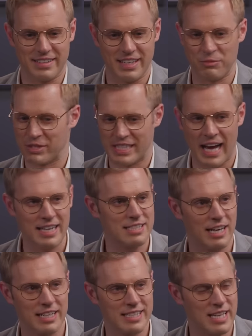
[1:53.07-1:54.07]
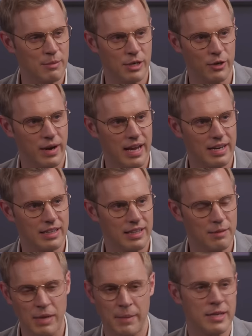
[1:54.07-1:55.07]
it was not done
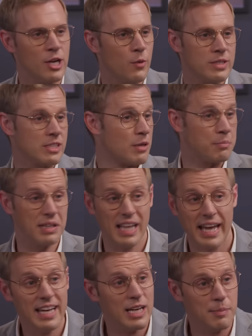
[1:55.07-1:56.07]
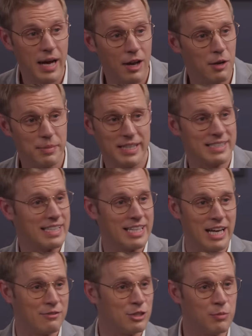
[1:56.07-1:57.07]
democratically. Maybe no one's complaining about it because he
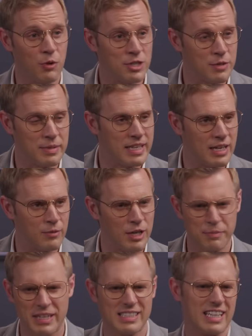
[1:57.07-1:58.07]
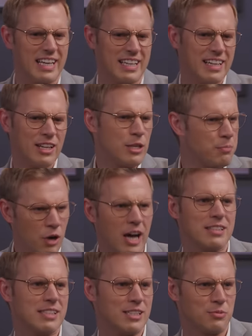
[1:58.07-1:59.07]
didn't have support to begin with, but it's like the
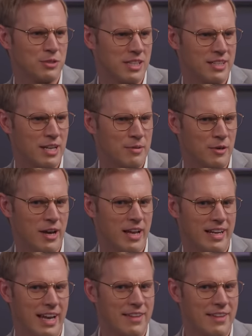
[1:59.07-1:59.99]
process was undemocratic